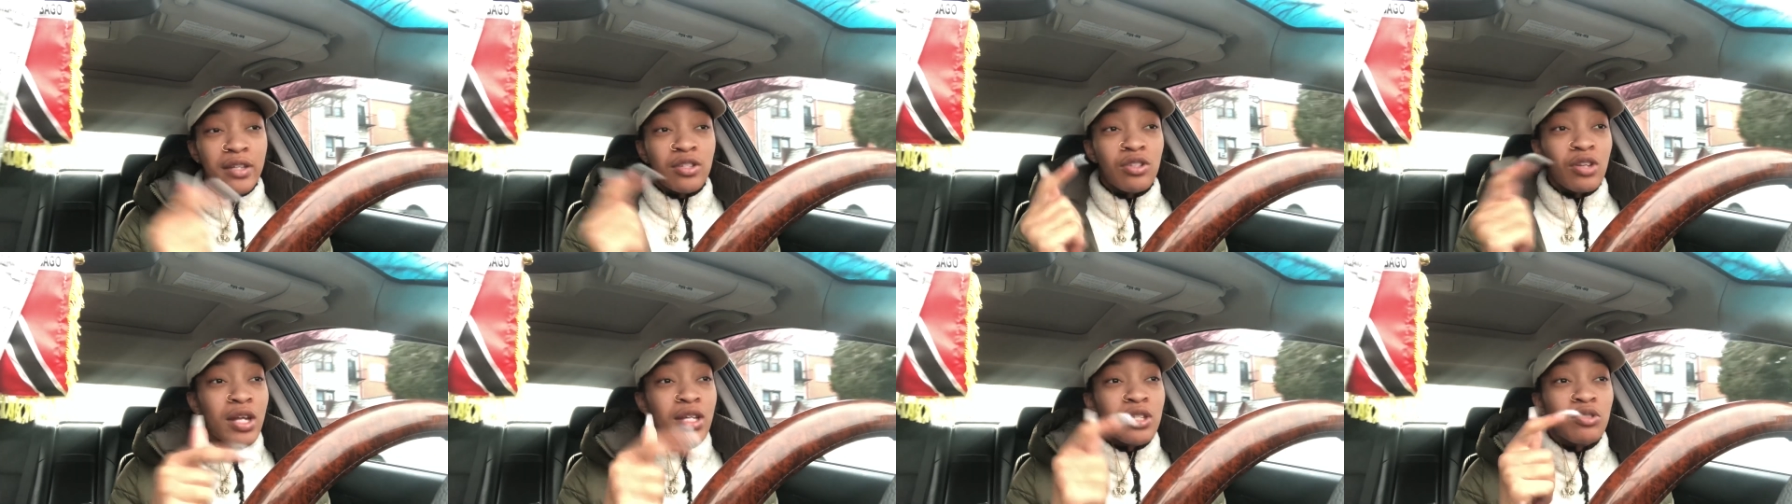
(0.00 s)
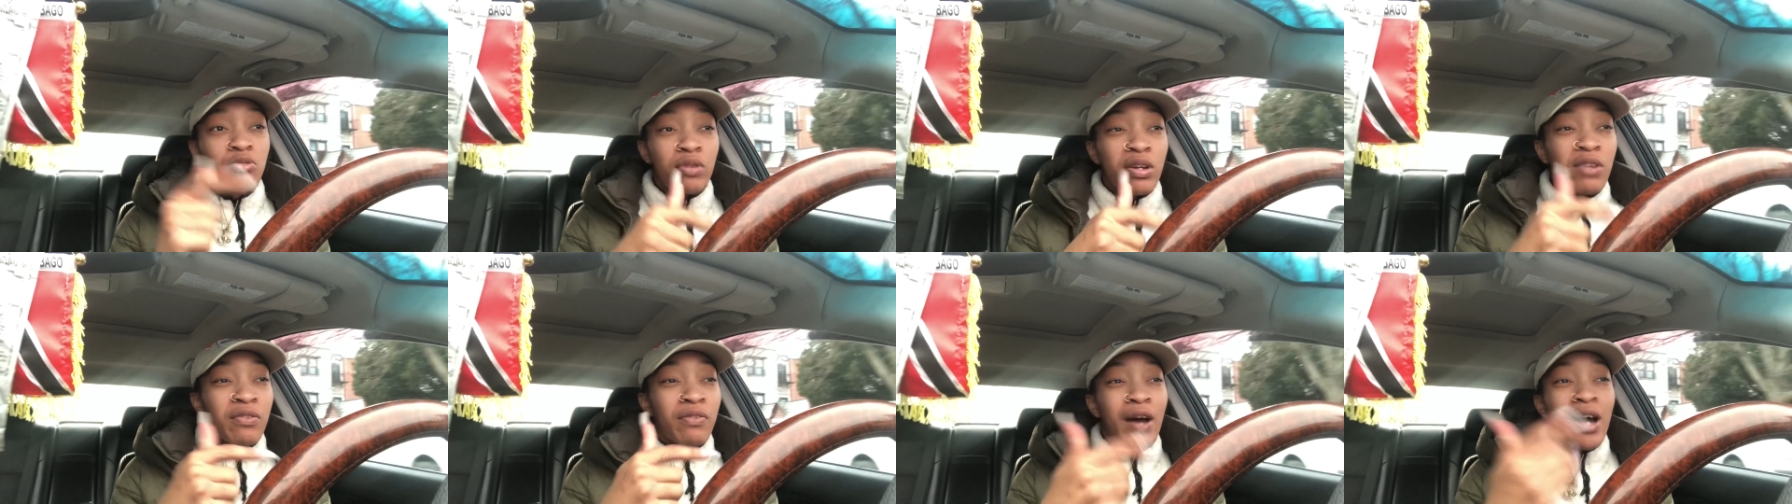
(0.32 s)
So that's
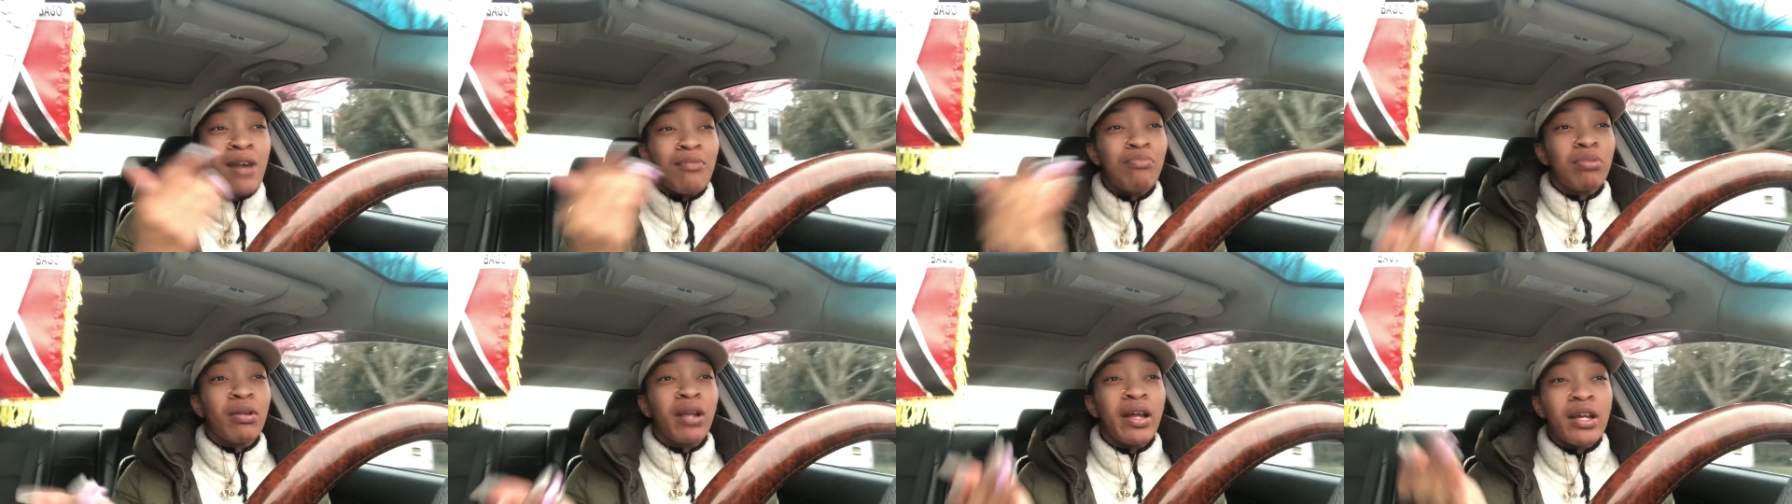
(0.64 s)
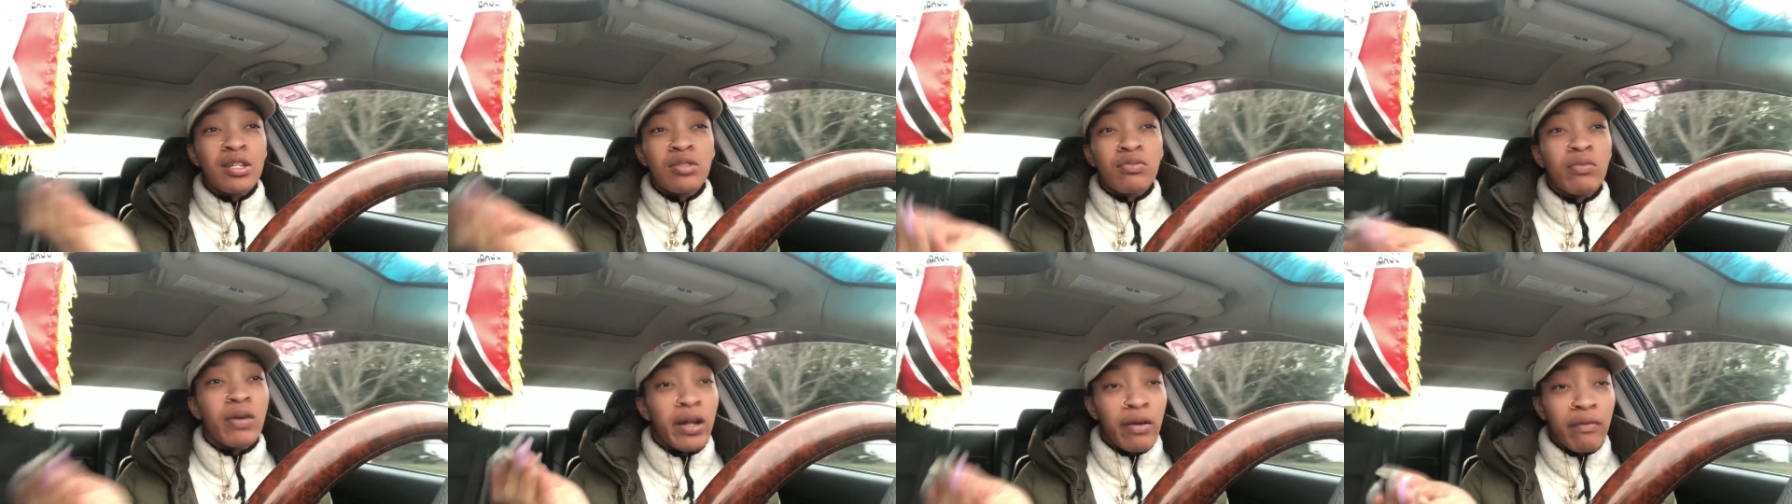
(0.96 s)
25
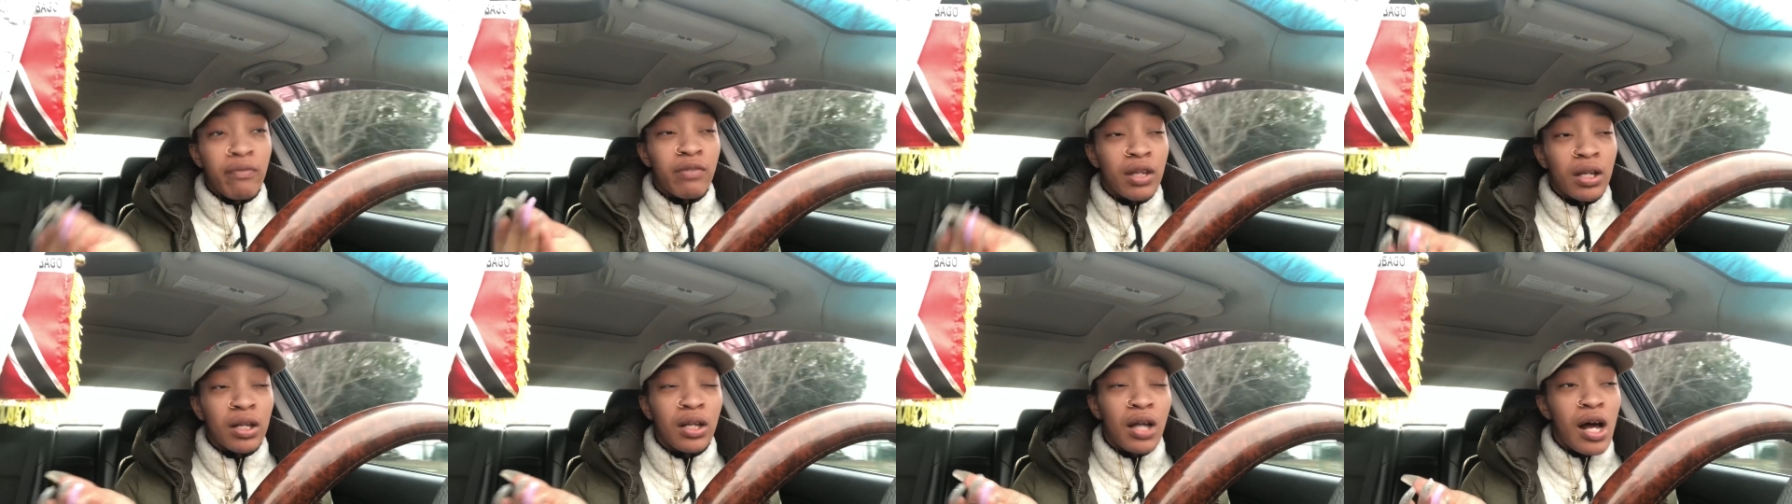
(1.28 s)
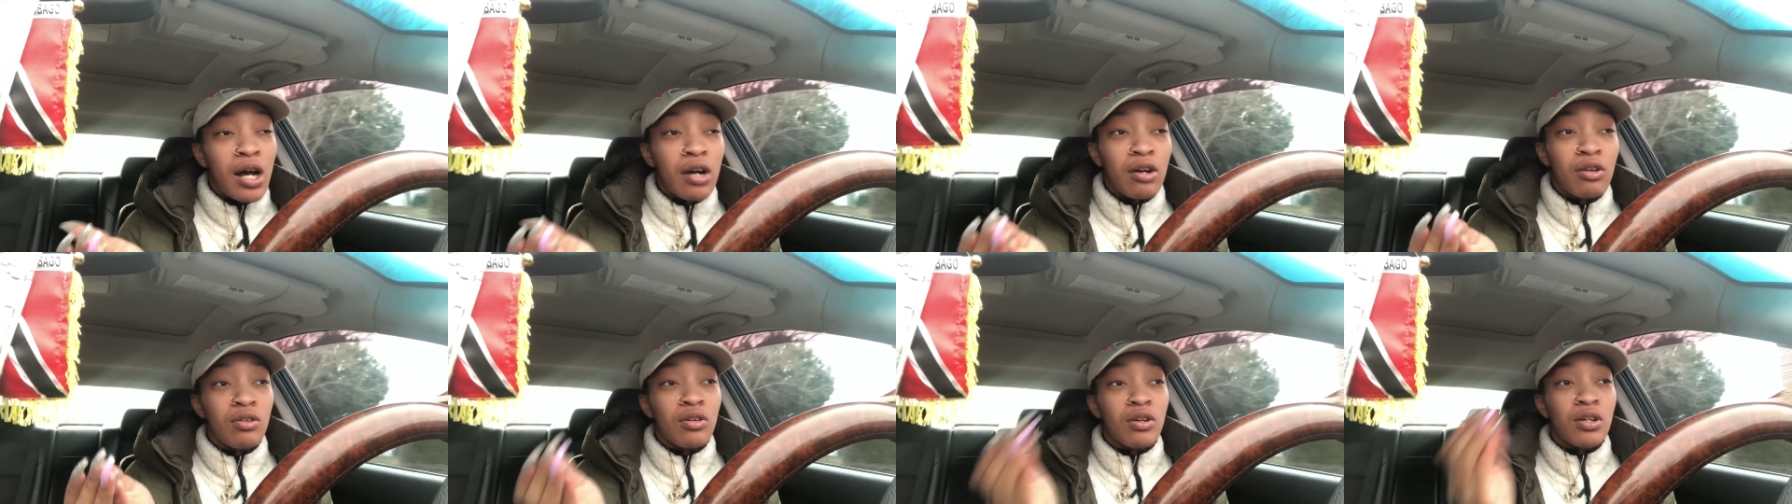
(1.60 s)
plus whatever the
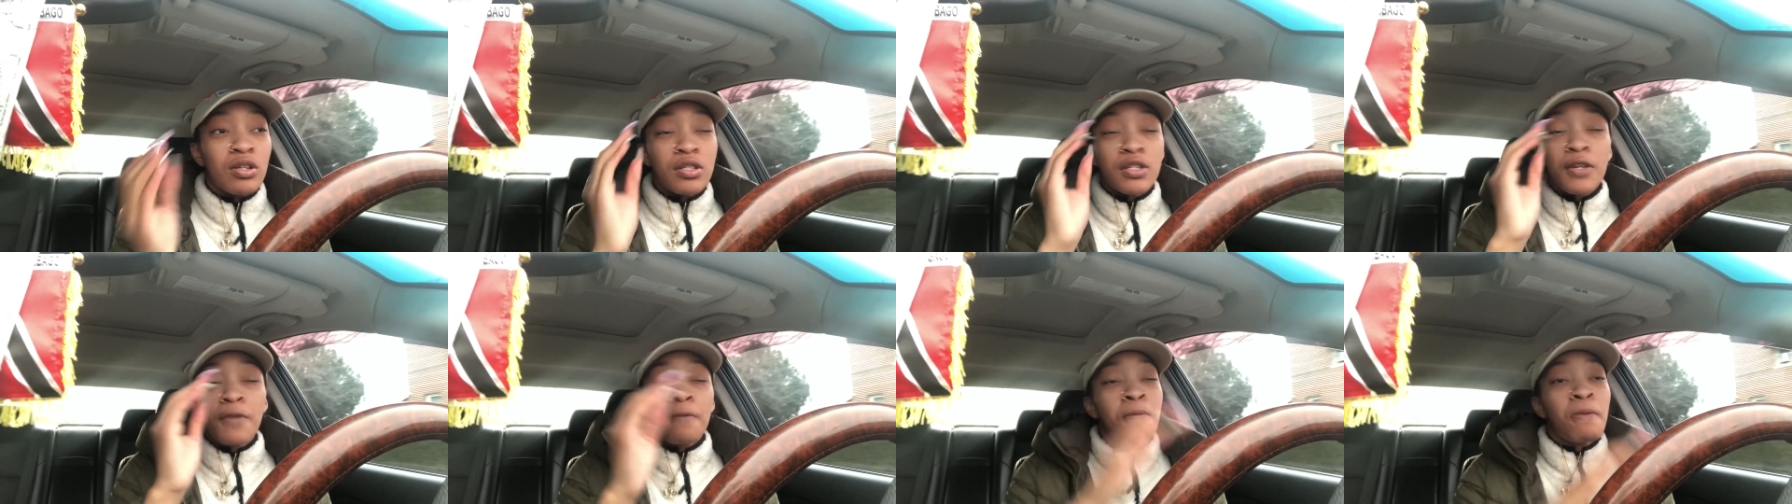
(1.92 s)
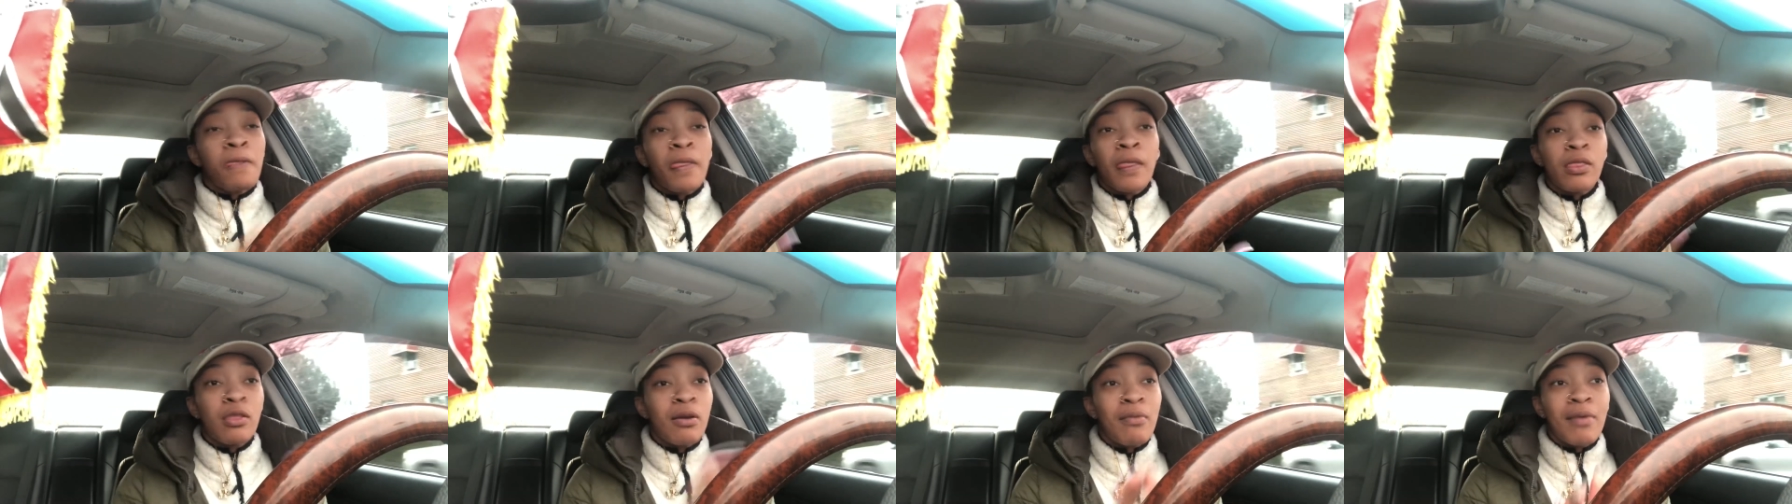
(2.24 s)
lock costs.
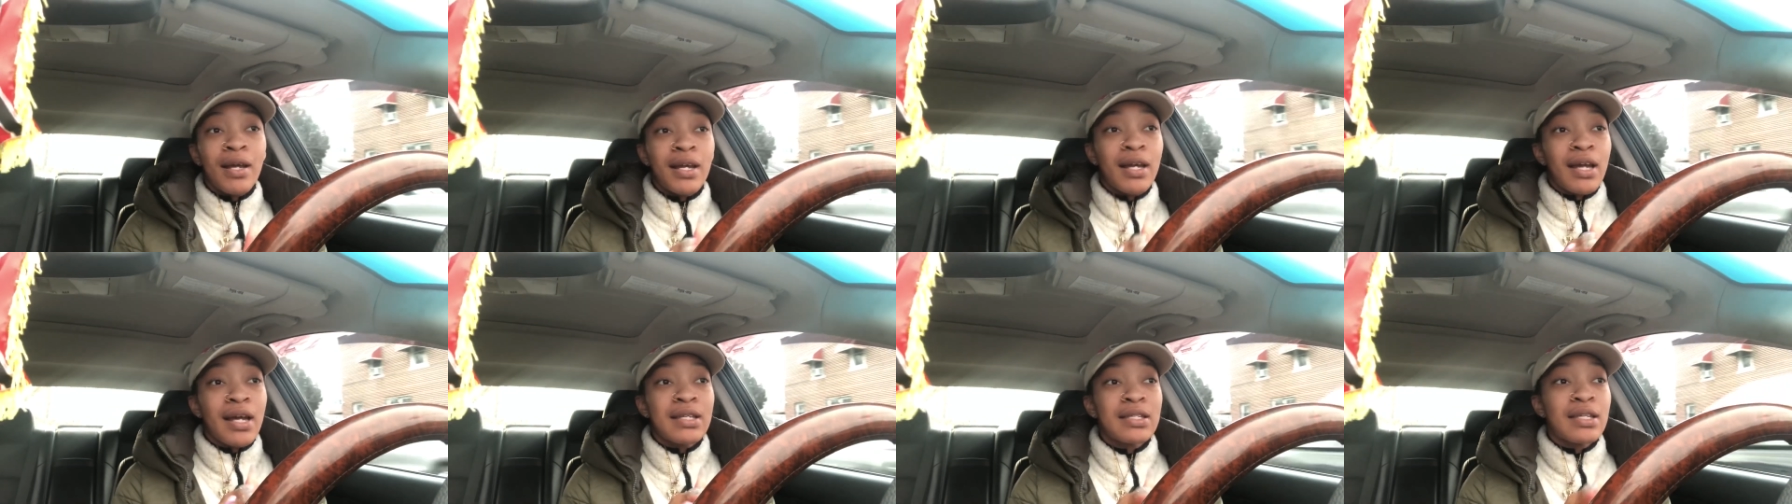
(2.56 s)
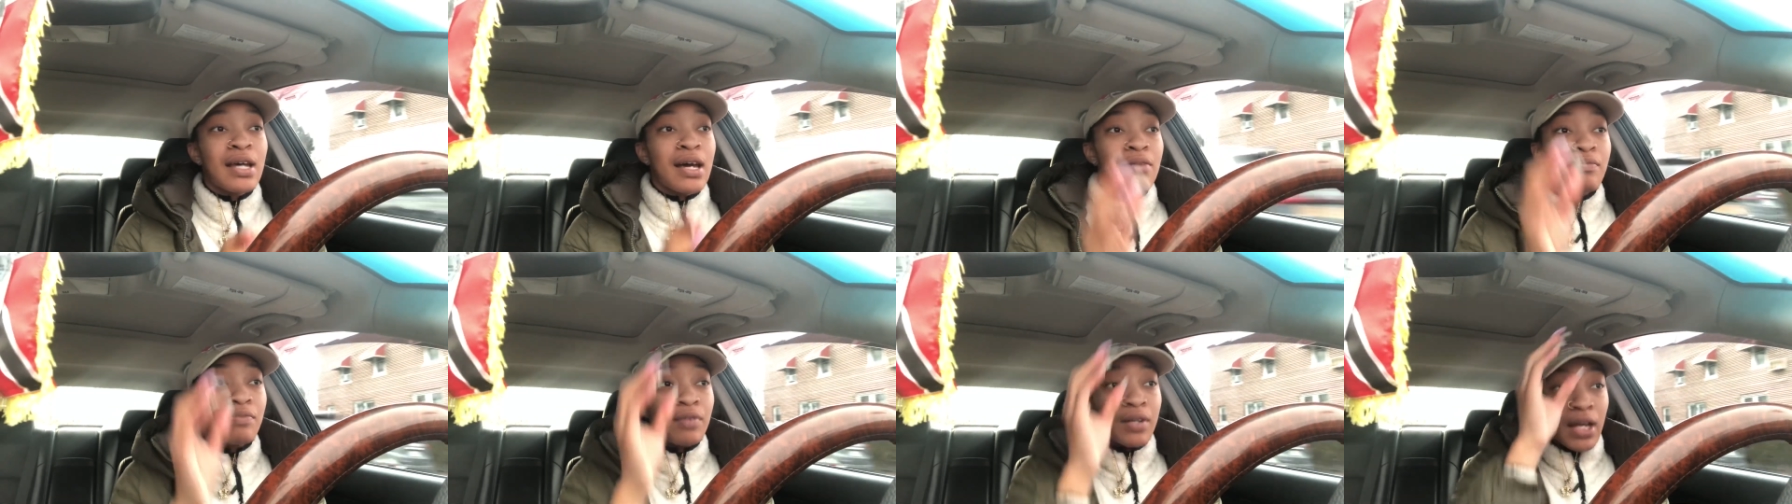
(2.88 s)
Nobody got
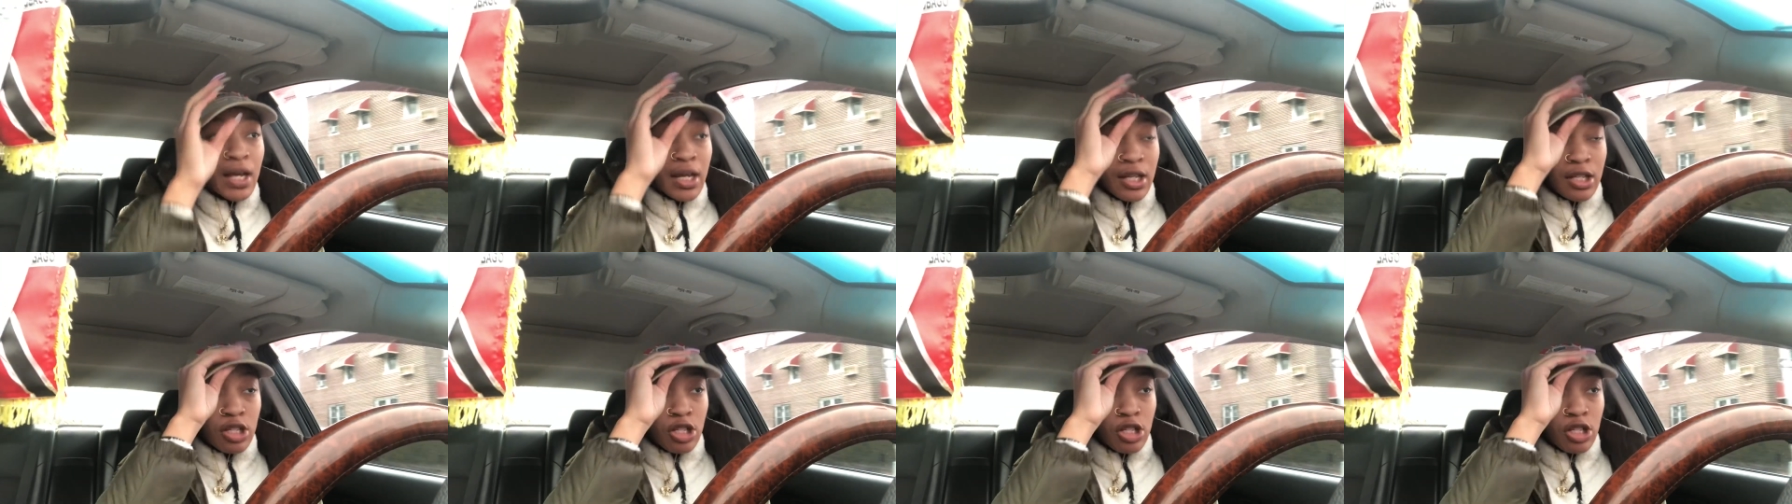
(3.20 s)
time for that.